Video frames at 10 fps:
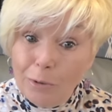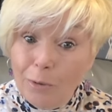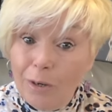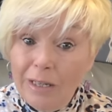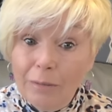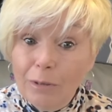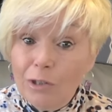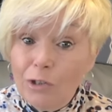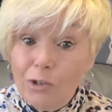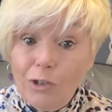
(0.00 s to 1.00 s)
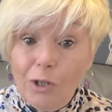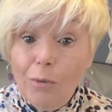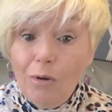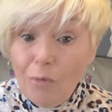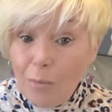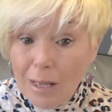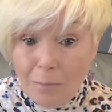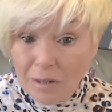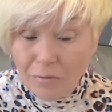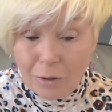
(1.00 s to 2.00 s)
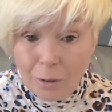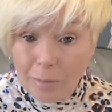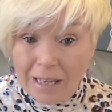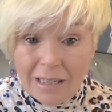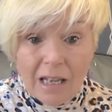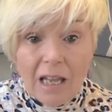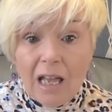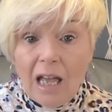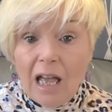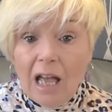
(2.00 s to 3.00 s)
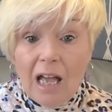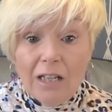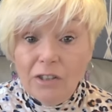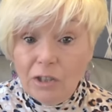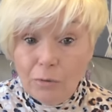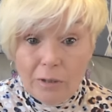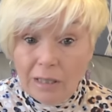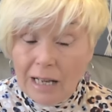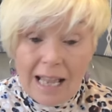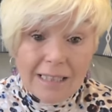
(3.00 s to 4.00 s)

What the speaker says: but it was just so overwhelming for me and surreal.